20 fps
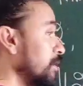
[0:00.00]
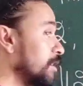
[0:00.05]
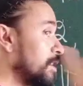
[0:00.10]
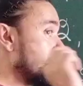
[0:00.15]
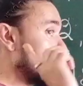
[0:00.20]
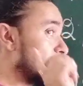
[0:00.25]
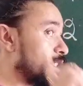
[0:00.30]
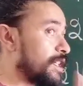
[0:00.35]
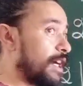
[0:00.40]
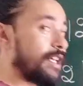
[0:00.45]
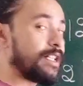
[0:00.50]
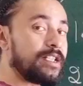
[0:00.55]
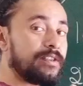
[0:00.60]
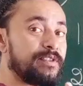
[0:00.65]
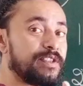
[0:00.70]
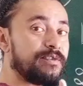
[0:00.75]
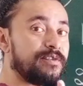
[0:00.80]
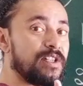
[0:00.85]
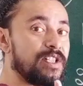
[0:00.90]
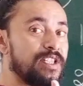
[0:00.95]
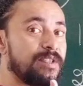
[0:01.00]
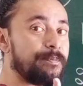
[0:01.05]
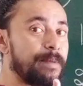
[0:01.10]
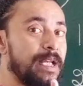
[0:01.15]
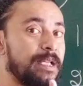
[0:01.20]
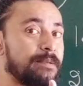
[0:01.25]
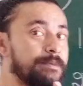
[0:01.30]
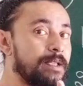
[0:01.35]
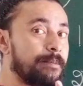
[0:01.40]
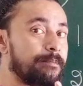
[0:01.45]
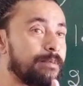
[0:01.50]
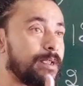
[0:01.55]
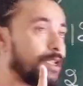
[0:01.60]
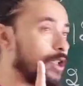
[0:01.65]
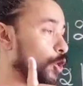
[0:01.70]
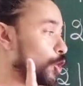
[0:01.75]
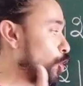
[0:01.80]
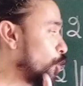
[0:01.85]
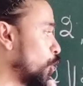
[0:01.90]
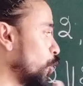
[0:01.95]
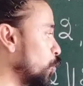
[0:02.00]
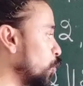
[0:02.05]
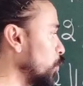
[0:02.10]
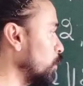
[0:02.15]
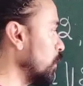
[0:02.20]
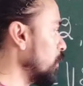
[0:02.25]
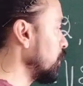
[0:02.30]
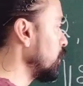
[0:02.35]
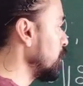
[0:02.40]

Starting with the first prime number, 2.